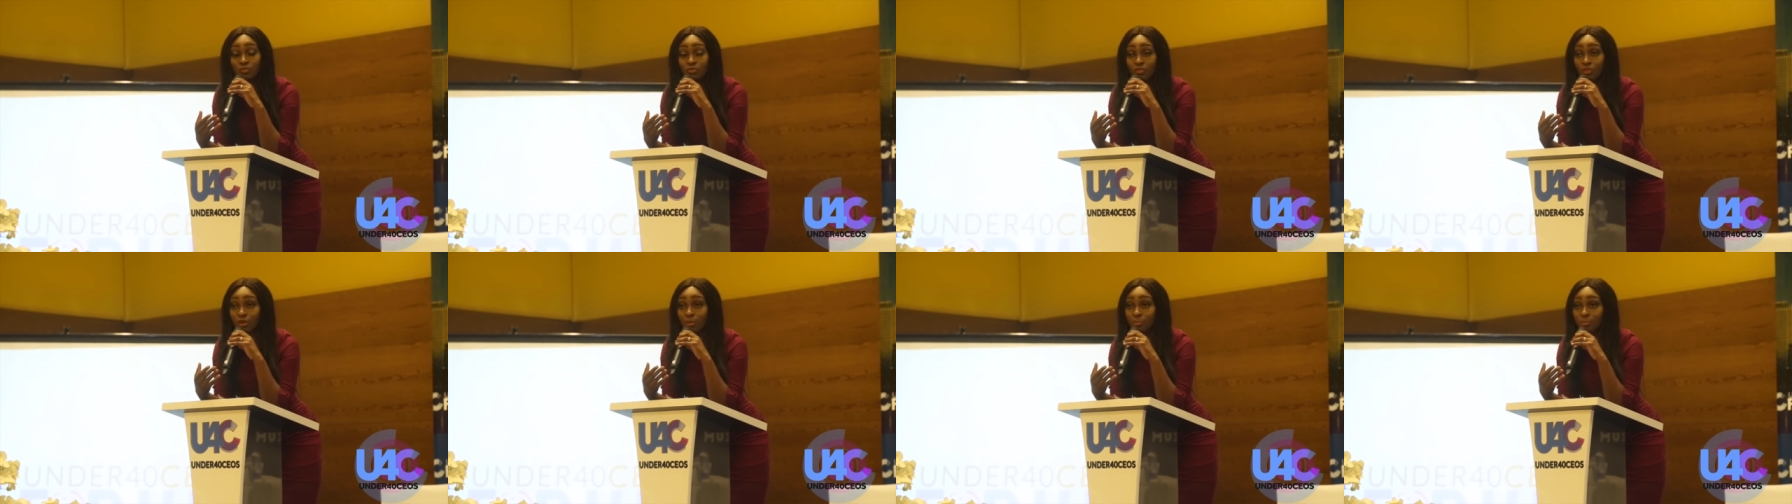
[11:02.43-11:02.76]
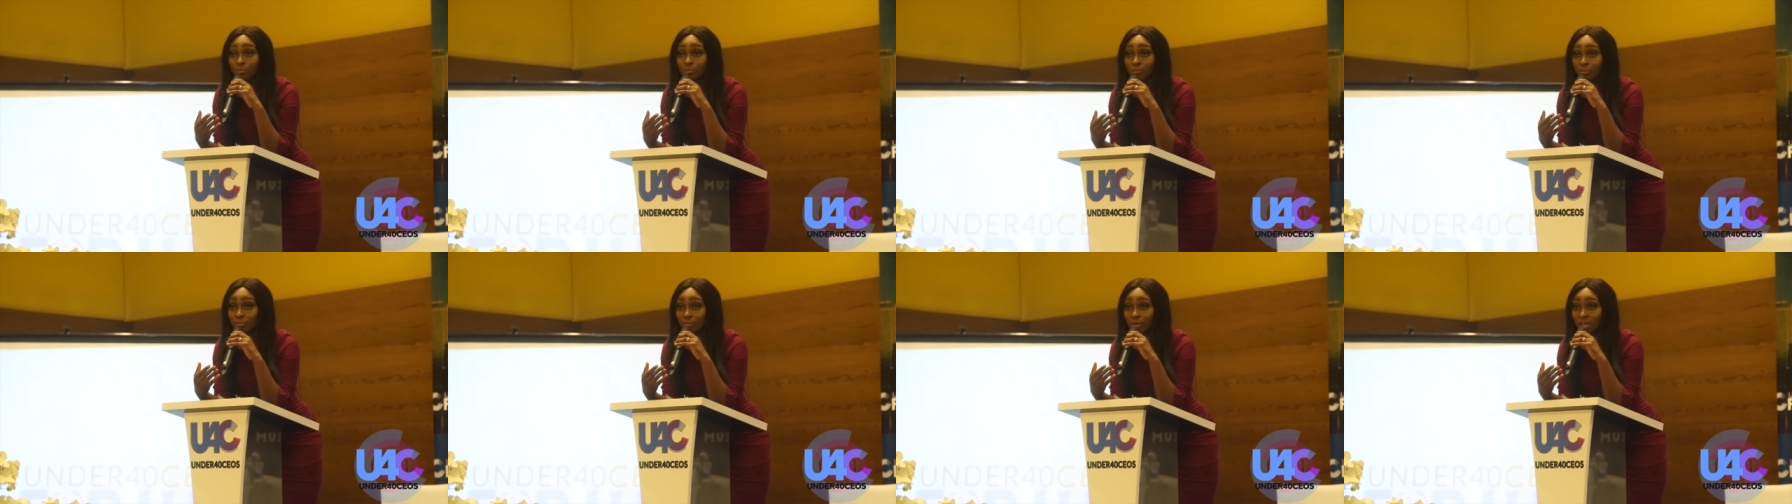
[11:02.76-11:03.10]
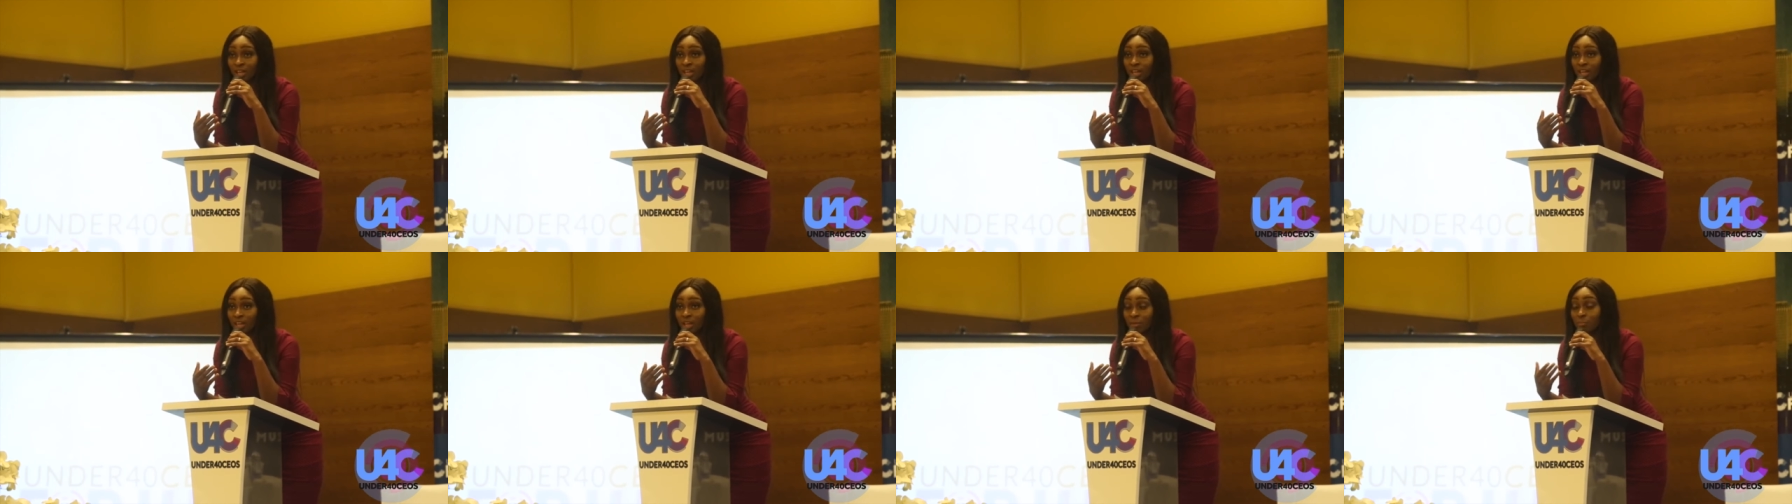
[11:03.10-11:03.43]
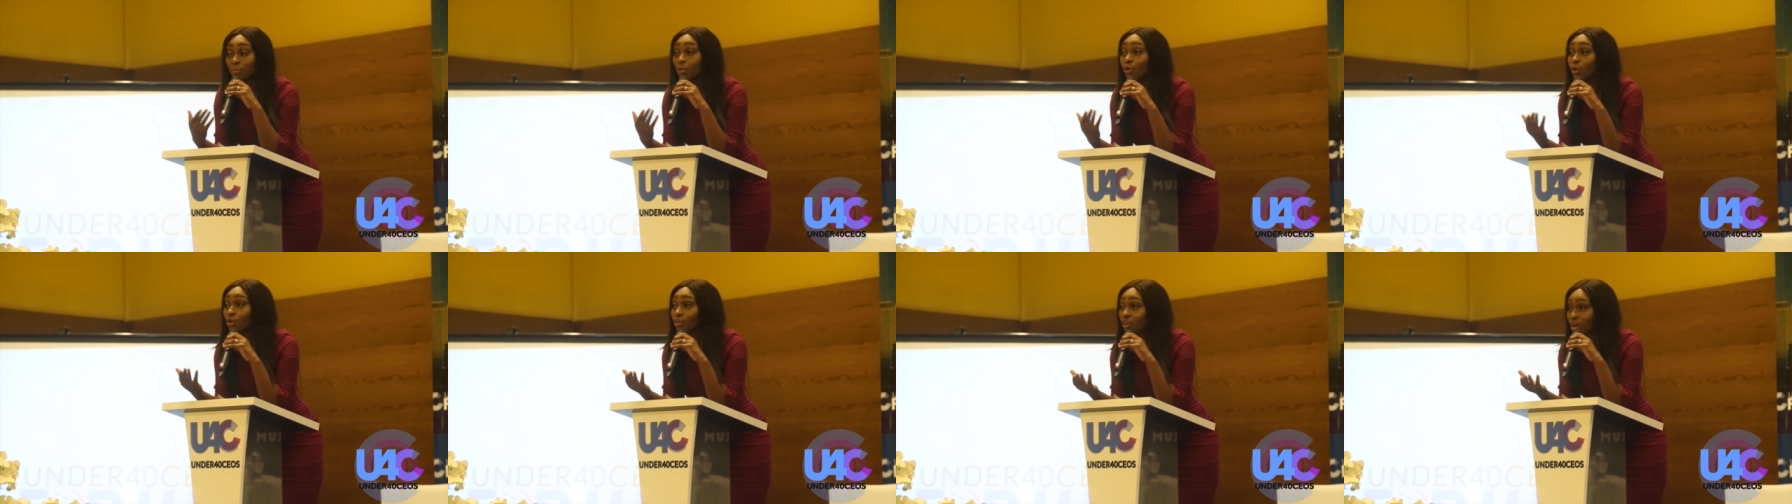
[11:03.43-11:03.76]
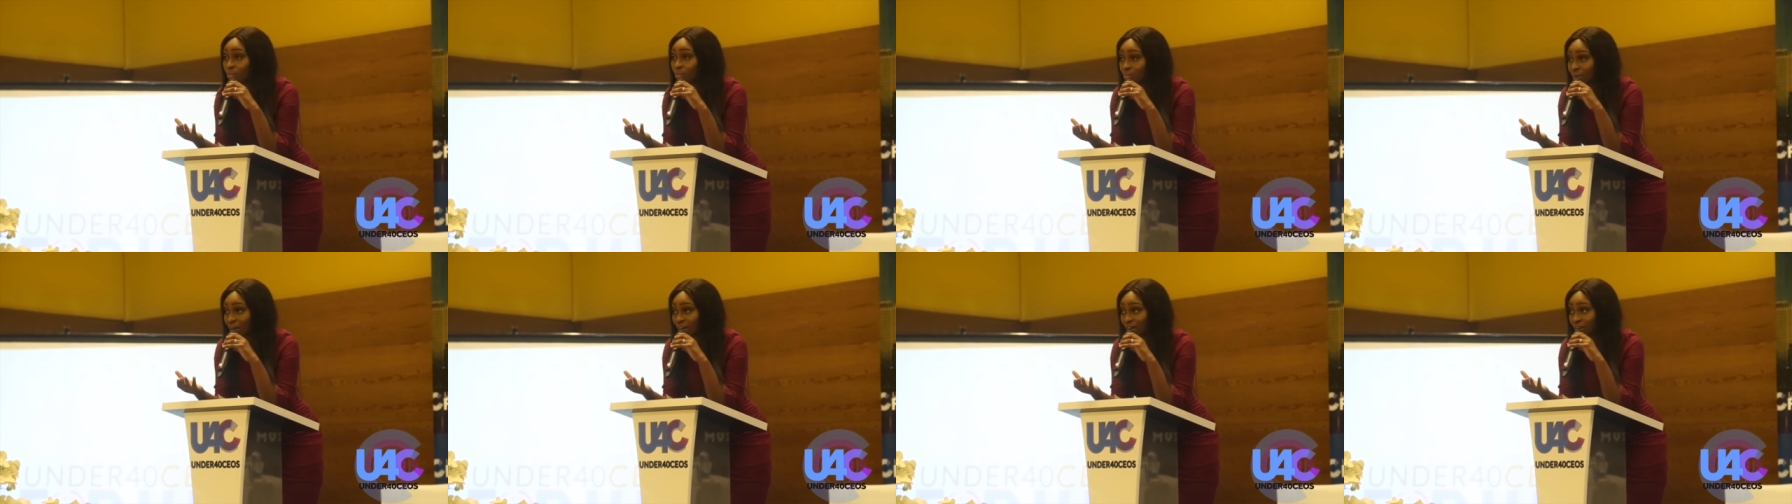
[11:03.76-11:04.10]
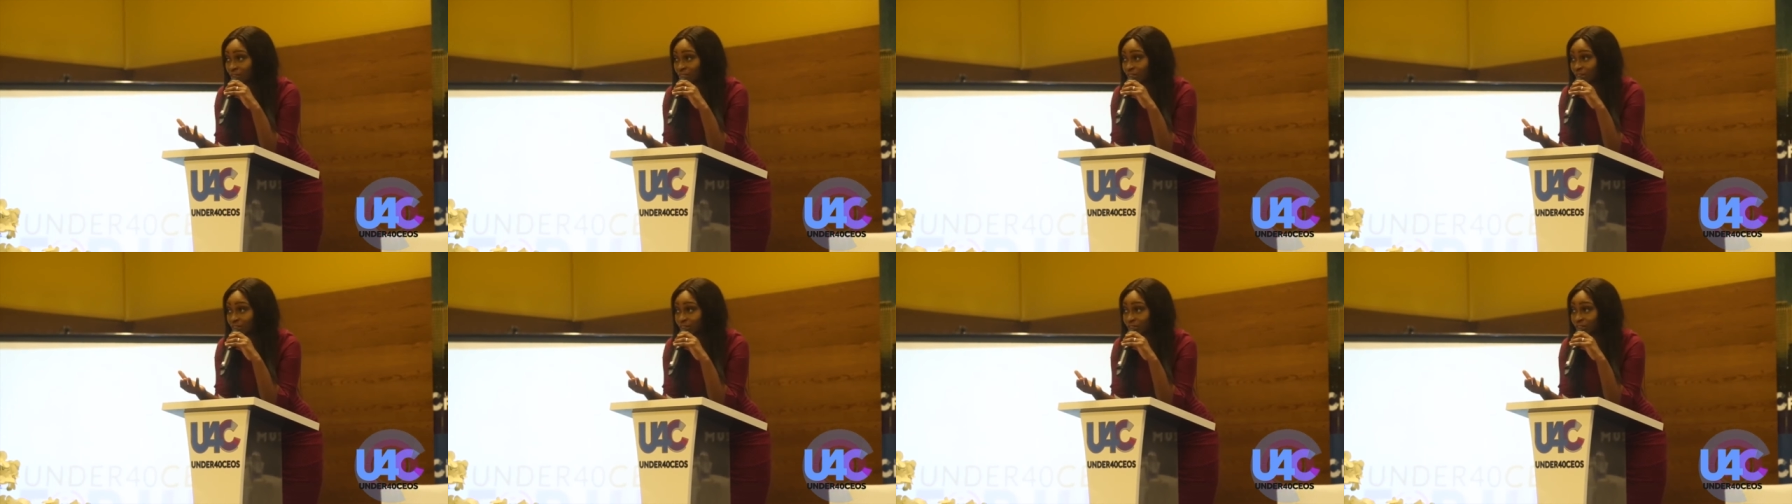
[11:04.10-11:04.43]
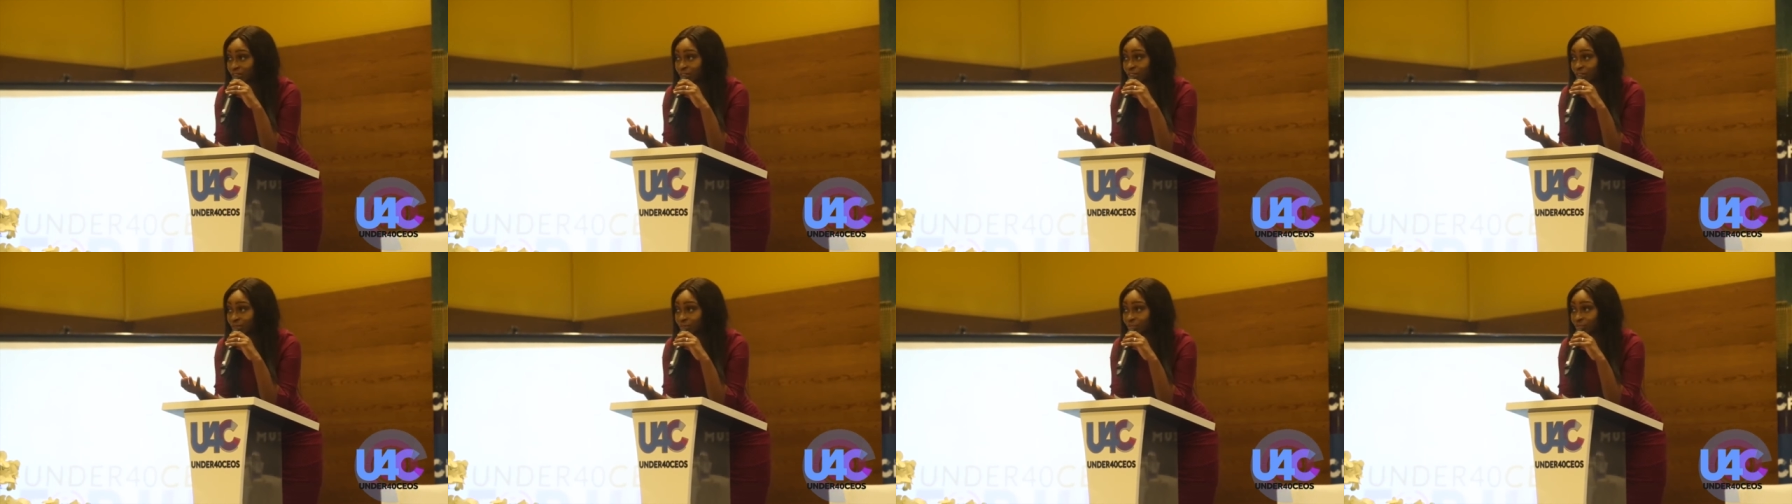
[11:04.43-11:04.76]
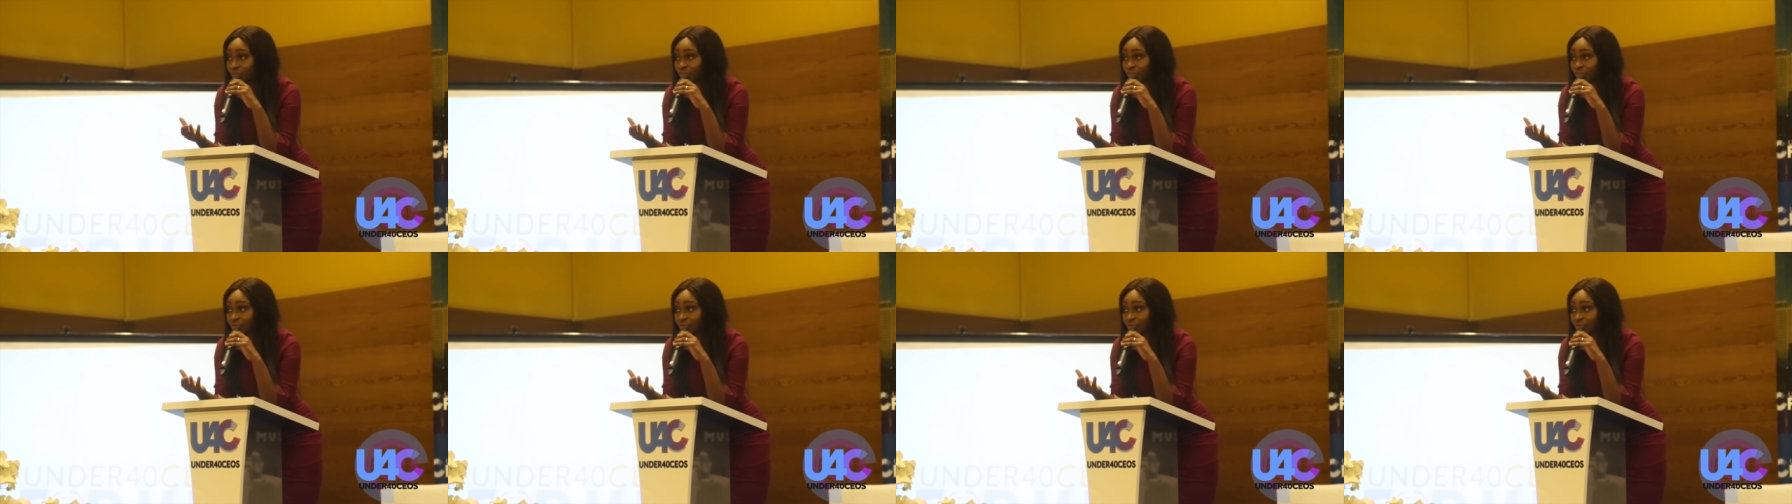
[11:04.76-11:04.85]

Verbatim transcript: from a poorer background.